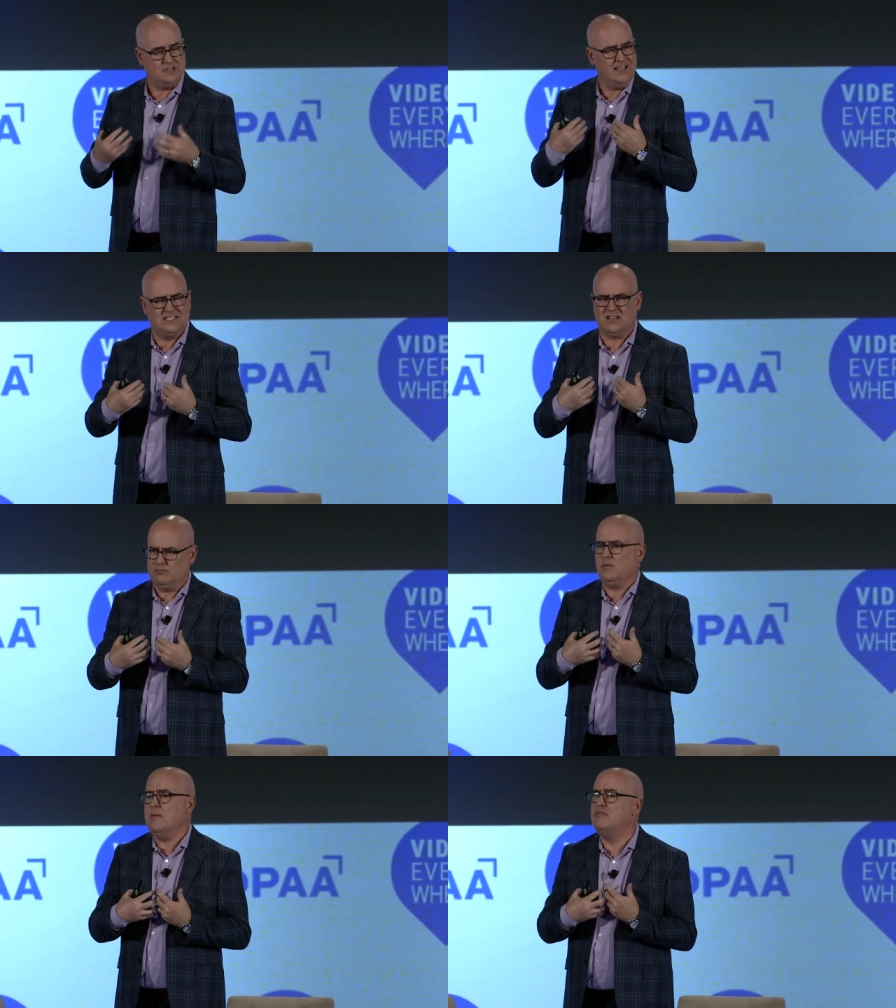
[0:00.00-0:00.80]
and that's
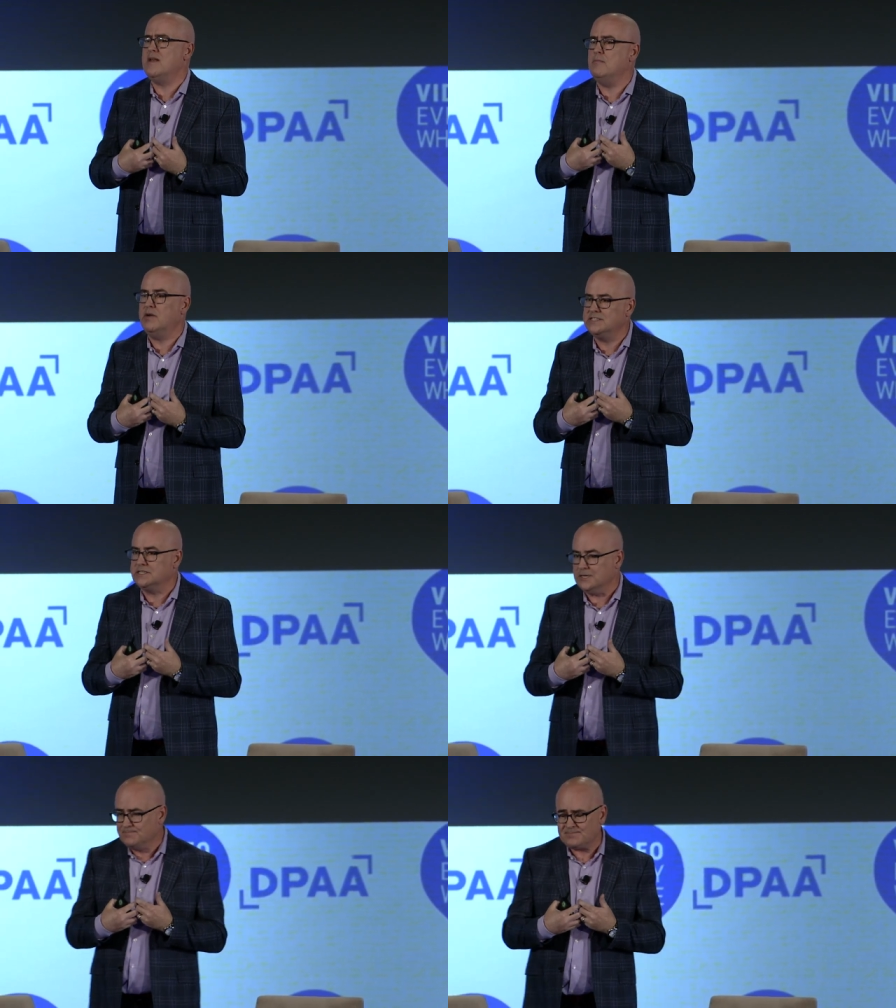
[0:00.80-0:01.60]
my bread and
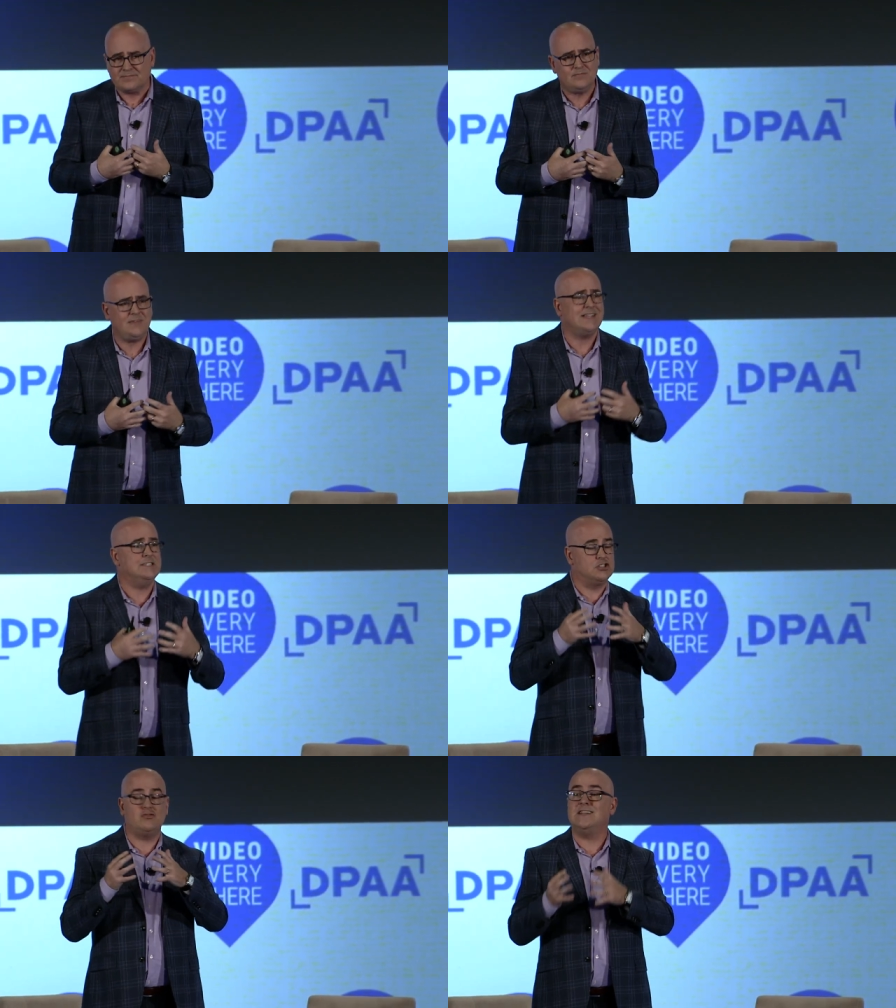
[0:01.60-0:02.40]
butter.
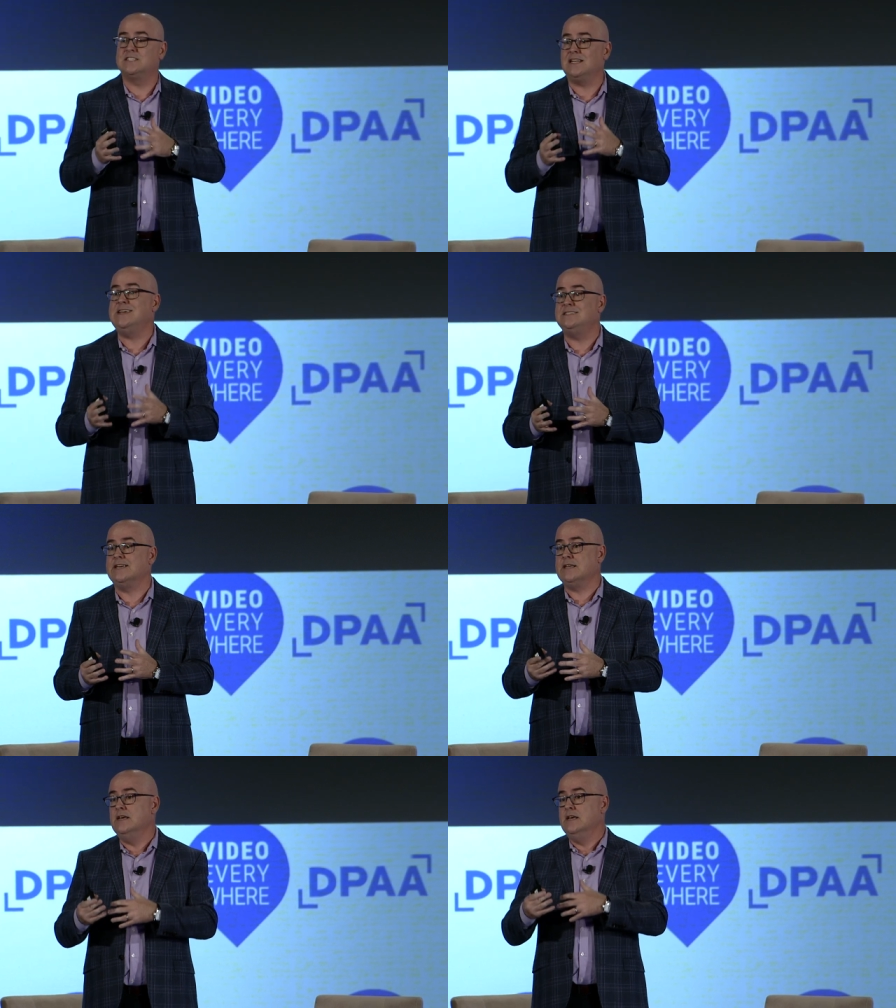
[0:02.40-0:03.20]
It's translating